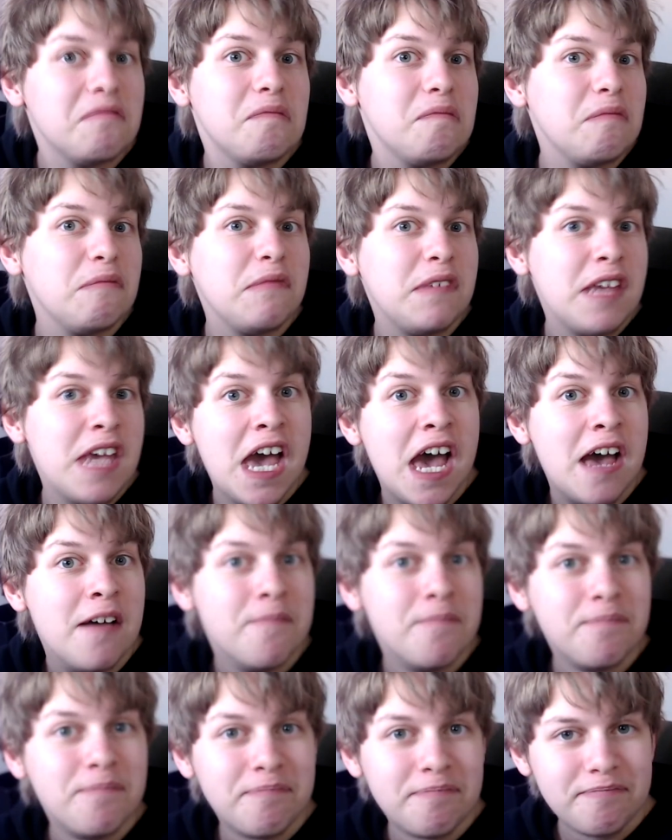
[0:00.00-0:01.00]
Yeah.
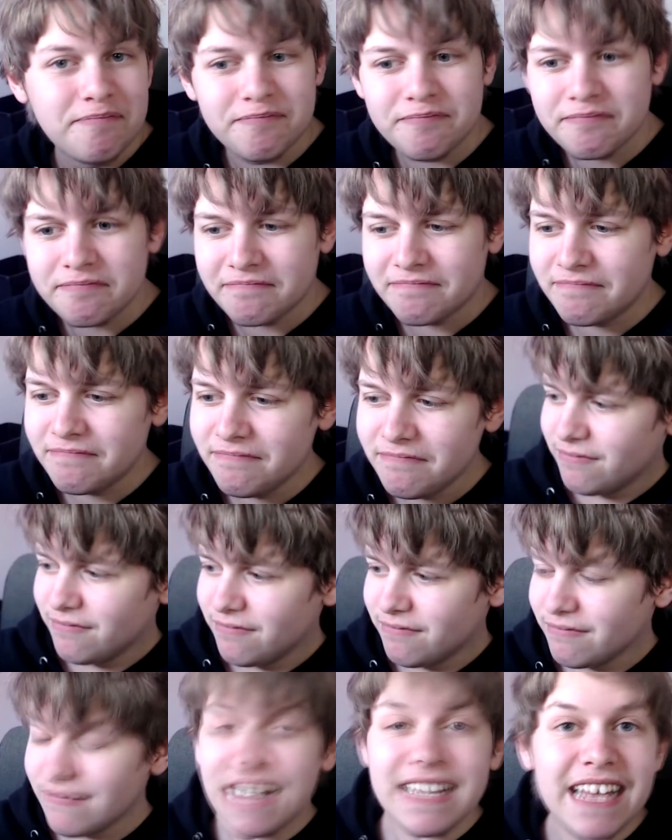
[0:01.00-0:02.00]

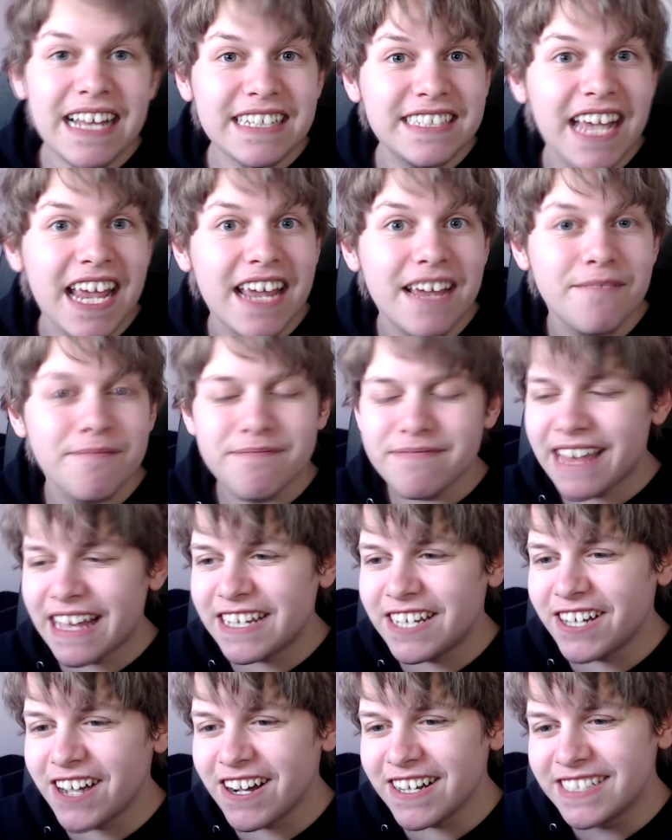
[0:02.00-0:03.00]
And that's it!
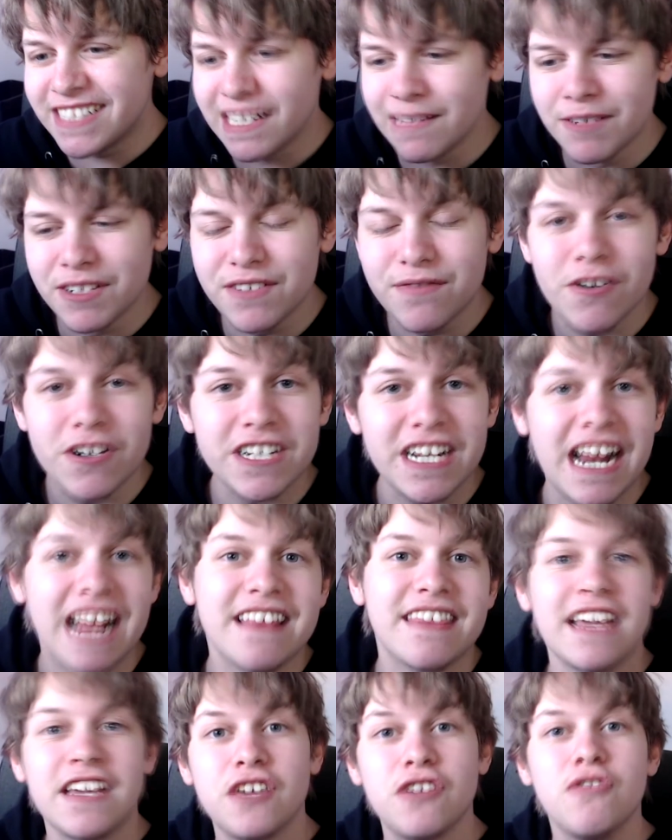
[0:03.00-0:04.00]
Thank you guys so much for watching,
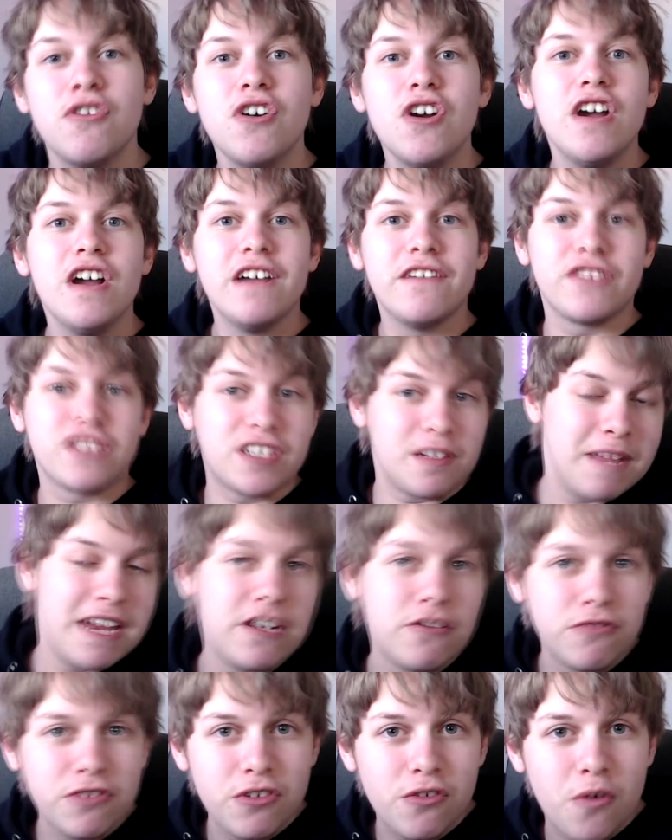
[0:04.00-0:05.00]
and thank you for
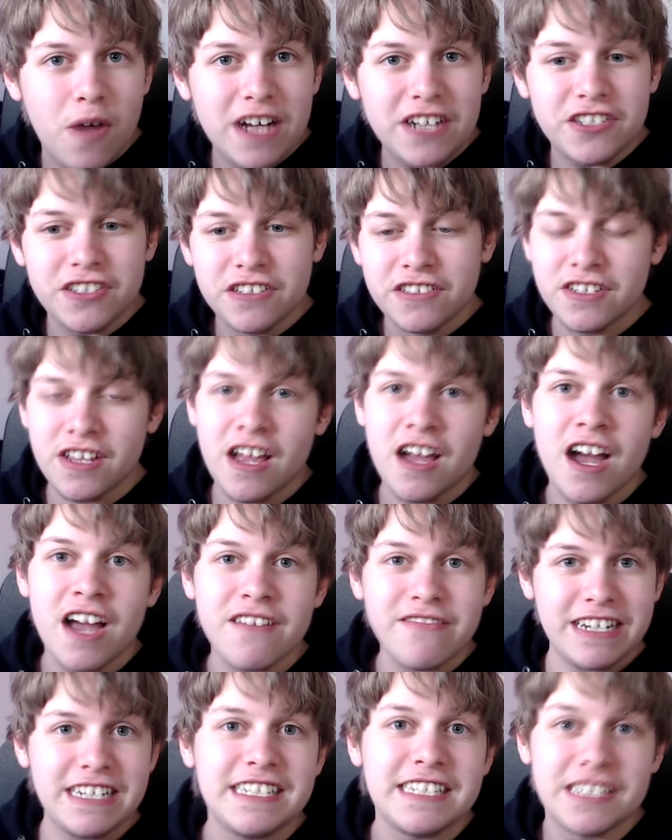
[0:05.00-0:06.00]
submitting all your questions. I
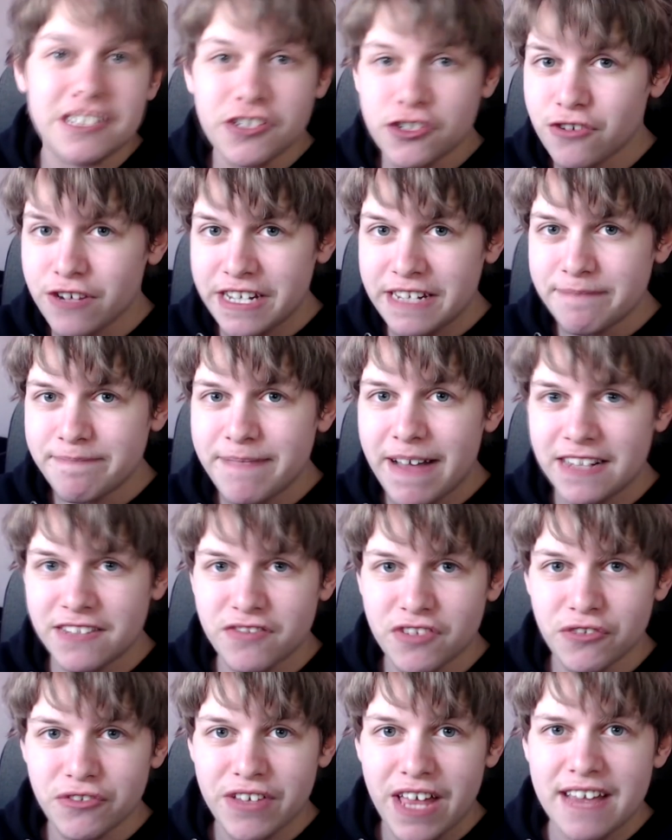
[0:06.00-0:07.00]
really did enjoy
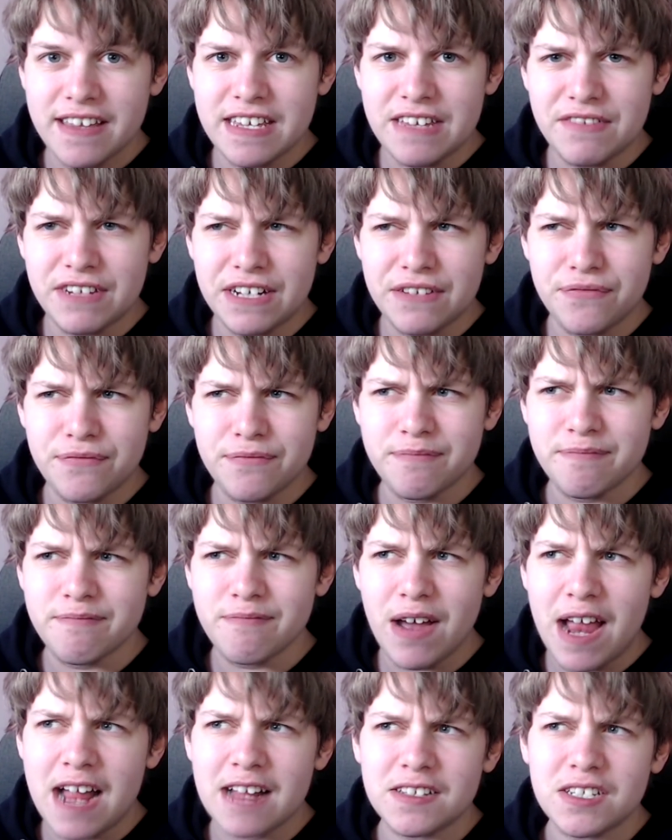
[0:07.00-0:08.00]
answering all that, even if
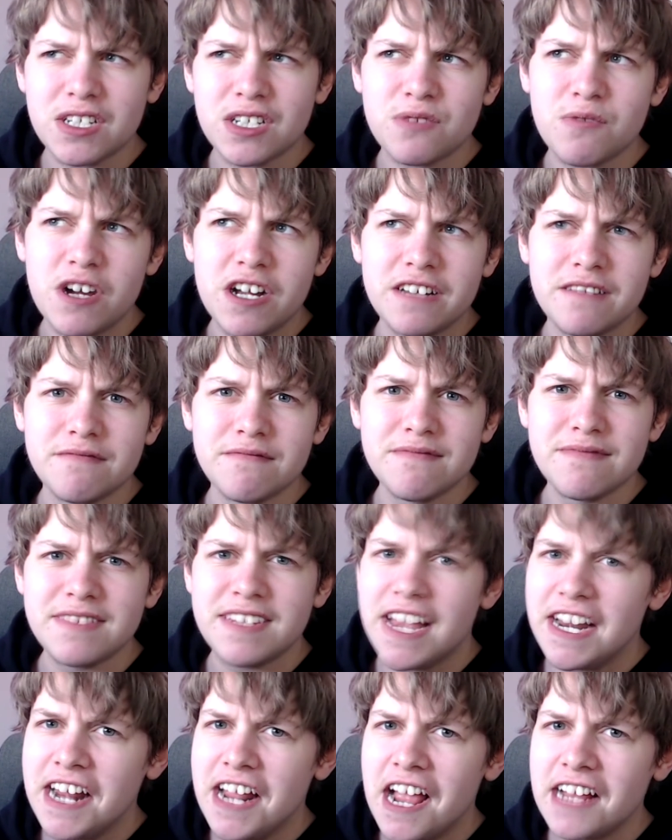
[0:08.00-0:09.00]
my answers weren't
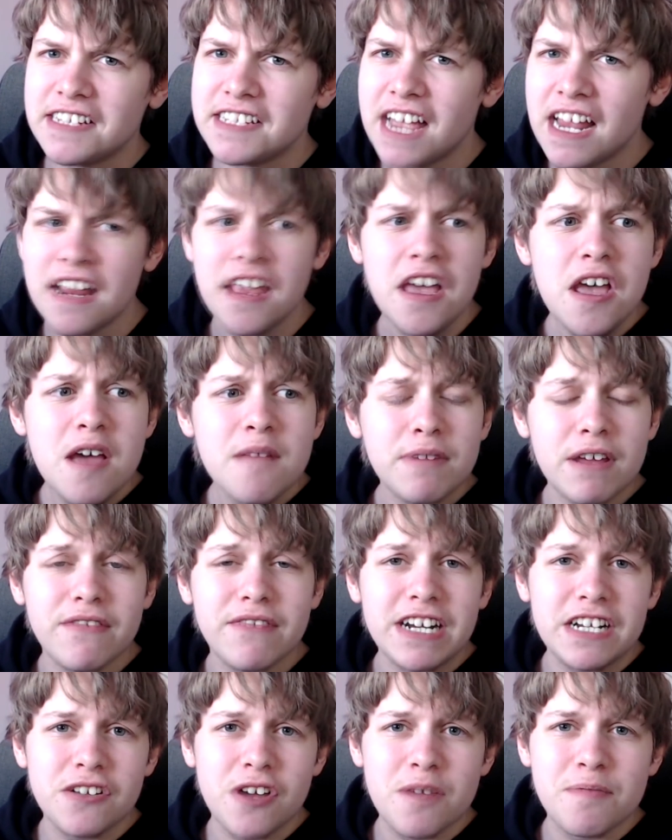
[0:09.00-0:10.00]
10 out of 10. But I
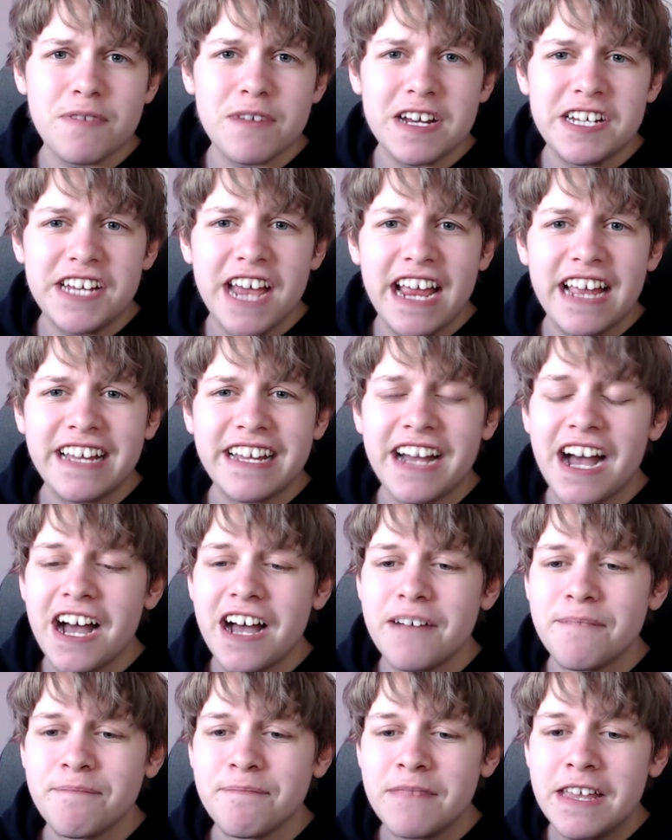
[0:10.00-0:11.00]
really do appreciate it.
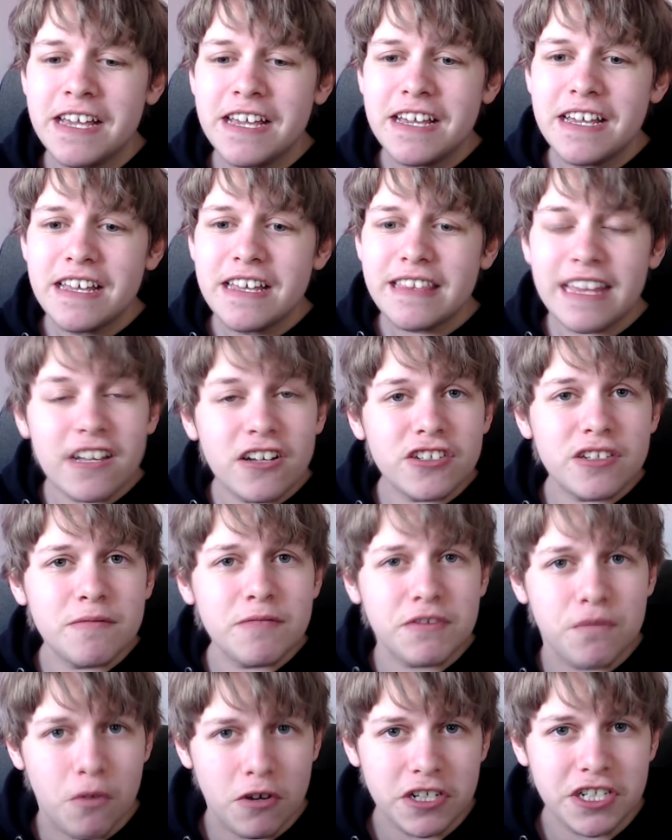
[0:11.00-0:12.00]
Thank you guys so
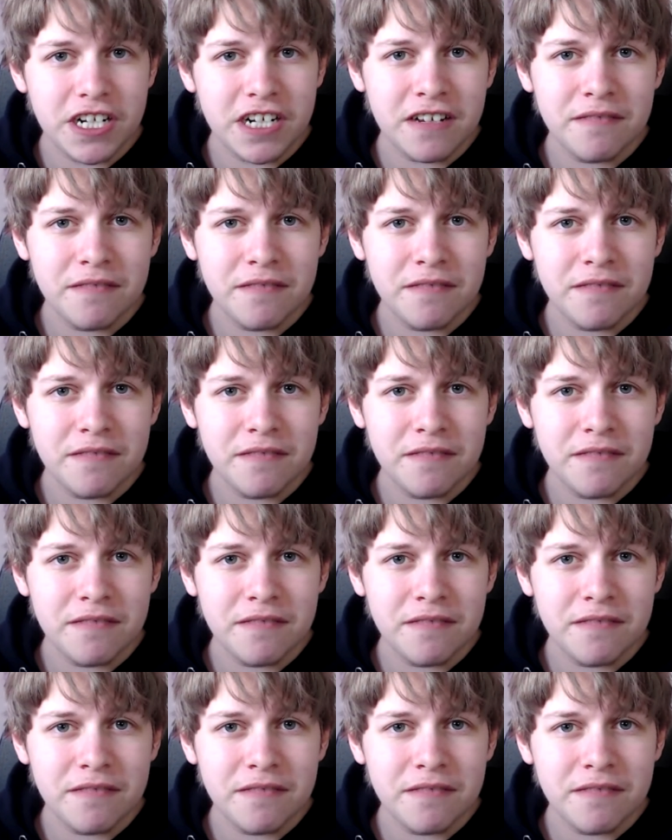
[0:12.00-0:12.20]
much for watching.